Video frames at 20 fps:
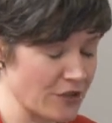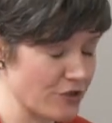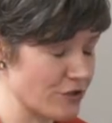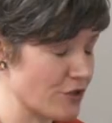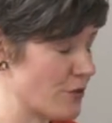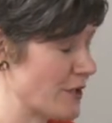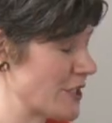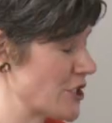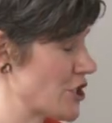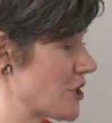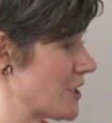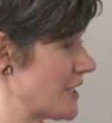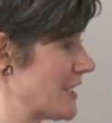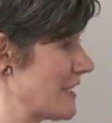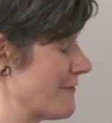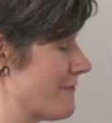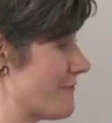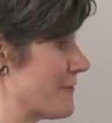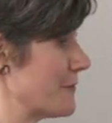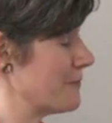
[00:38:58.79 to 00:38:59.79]
under
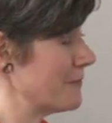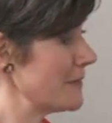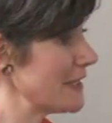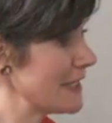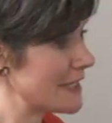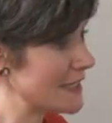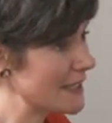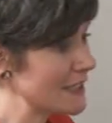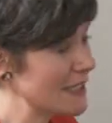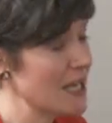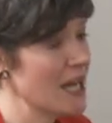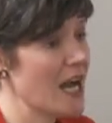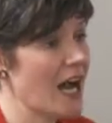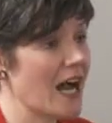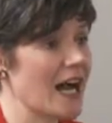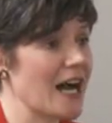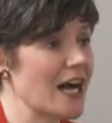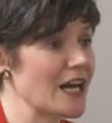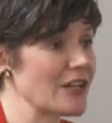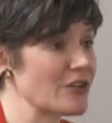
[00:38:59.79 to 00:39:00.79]
questioning from me,
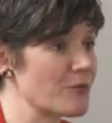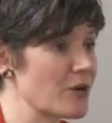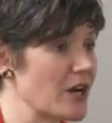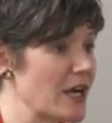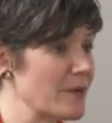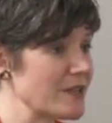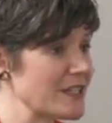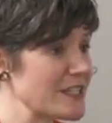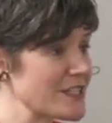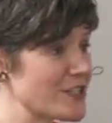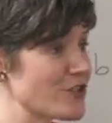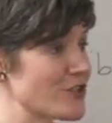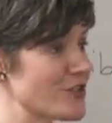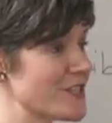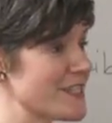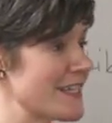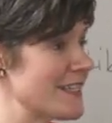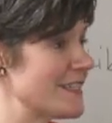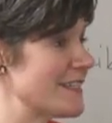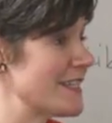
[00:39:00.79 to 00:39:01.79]
uh, the Prime Minister
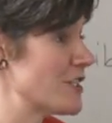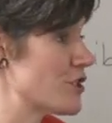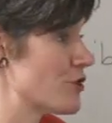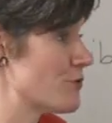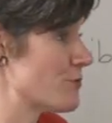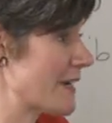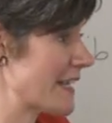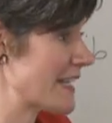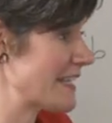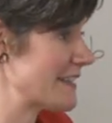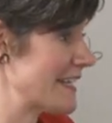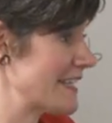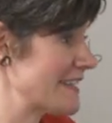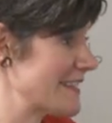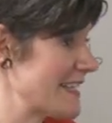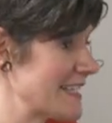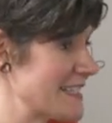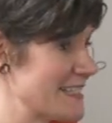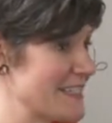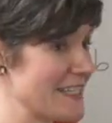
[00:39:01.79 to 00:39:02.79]
said that to regulate
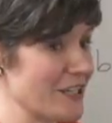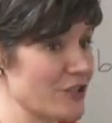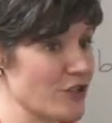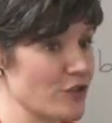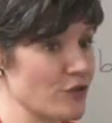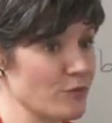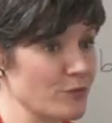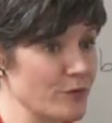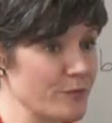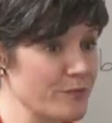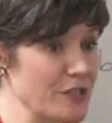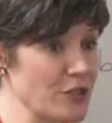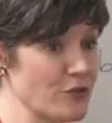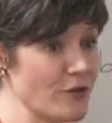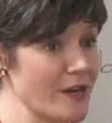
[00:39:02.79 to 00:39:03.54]
that sector would be